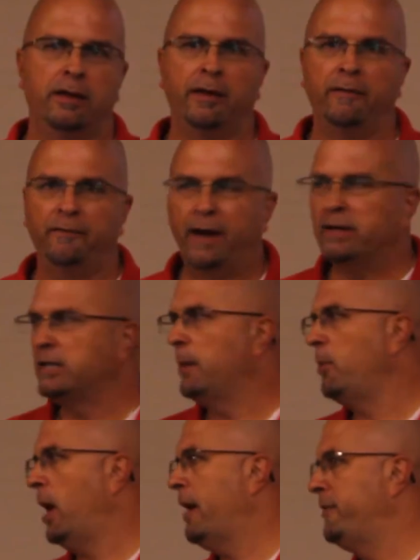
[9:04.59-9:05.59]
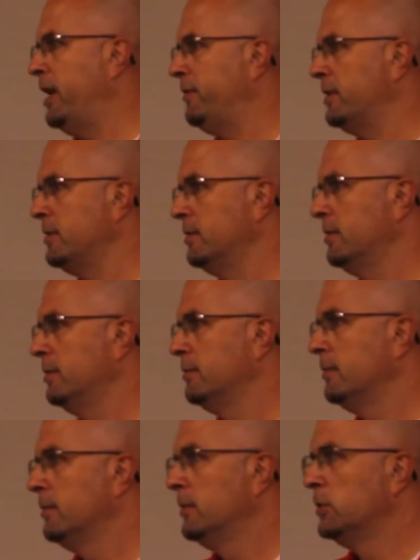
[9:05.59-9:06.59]
the fire escape affidavit.
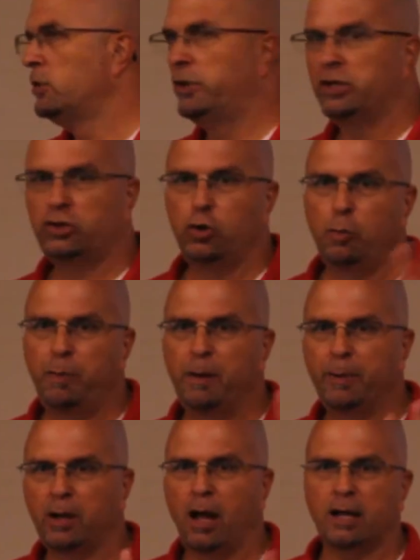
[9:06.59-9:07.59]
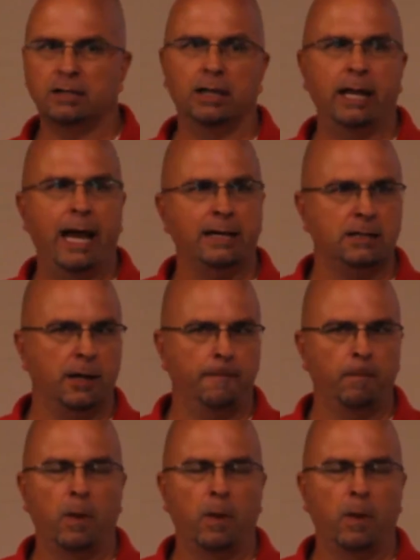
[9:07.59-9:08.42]
So there's 2 people constantly asking.